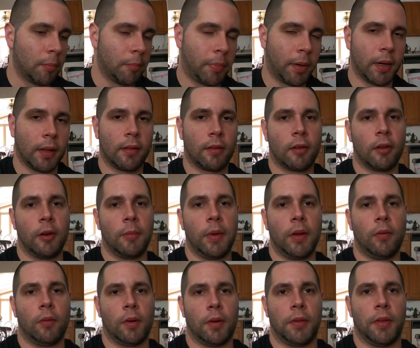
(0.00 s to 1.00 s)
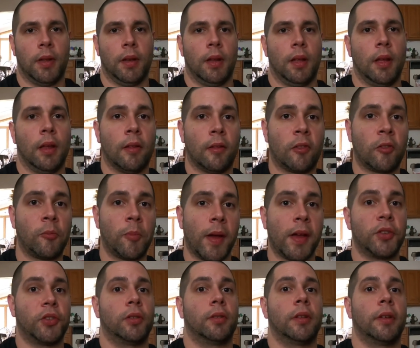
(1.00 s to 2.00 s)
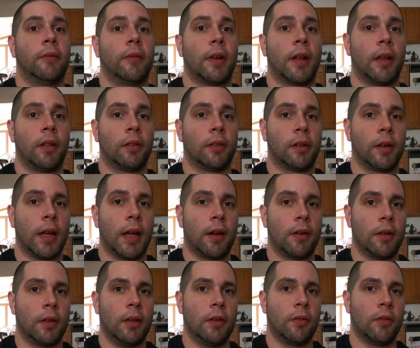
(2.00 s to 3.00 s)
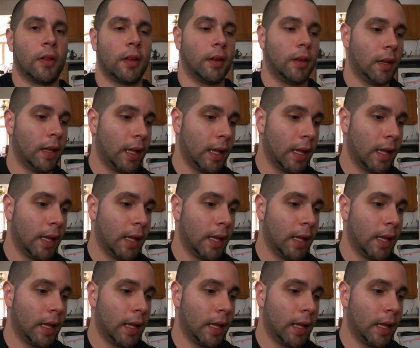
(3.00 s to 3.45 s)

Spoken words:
it's going to be worth it, especially when I learn how to use it.